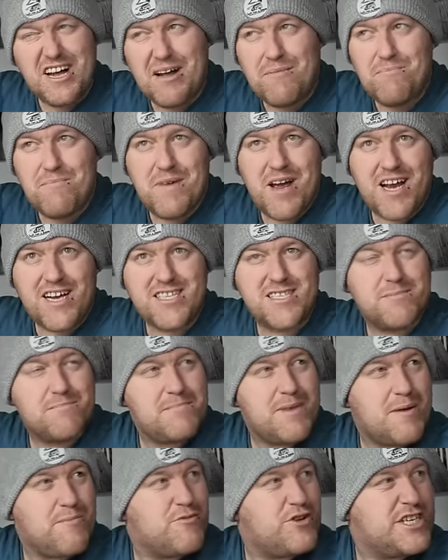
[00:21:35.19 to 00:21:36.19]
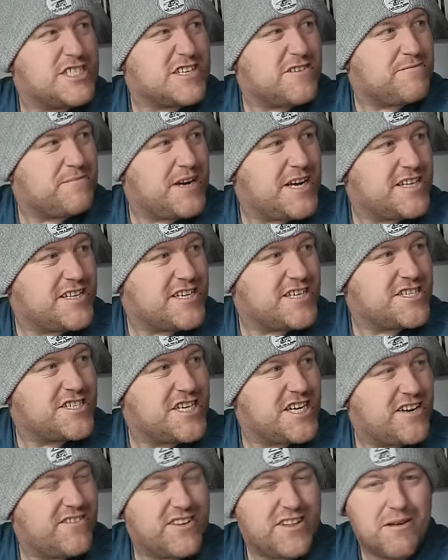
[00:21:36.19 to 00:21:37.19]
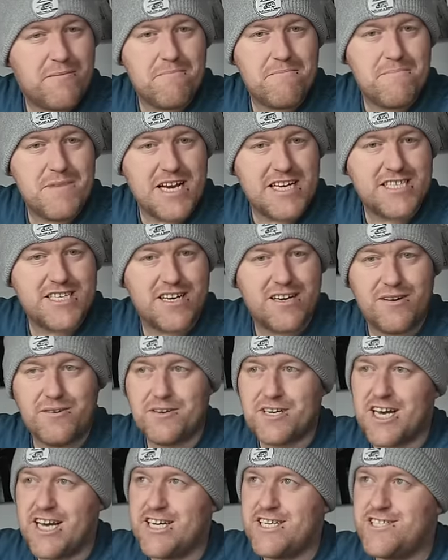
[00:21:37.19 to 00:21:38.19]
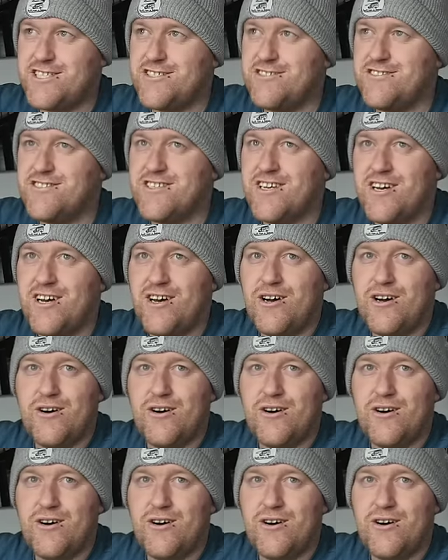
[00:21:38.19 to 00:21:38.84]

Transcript: amazing memories I've made this year in the amazing locations